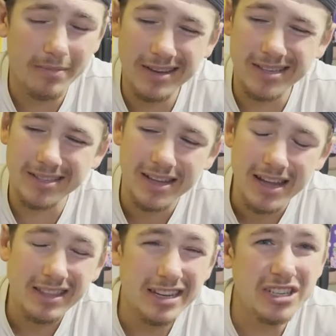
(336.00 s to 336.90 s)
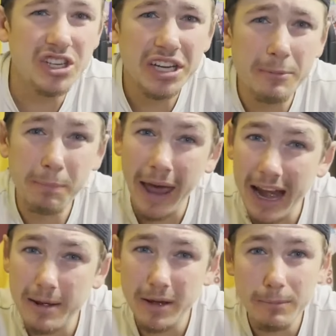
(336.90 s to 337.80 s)
this, this chicken
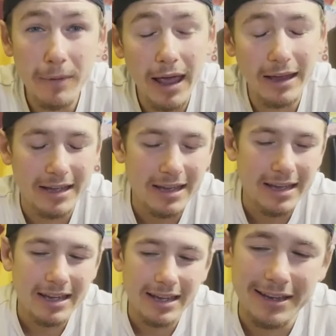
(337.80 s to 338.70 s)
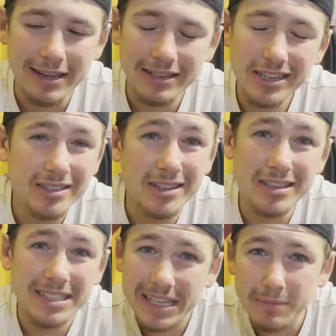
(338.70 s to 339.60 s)
patty Big Mac, it just
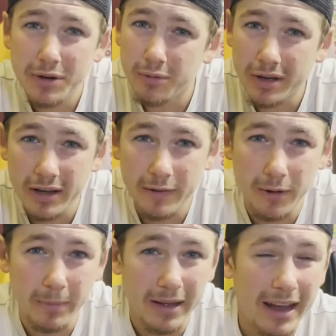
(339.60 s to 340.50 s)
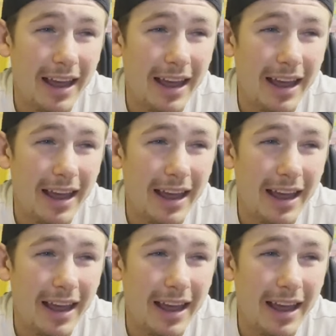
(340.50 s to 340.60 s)
doesn't seem to be doing it for me.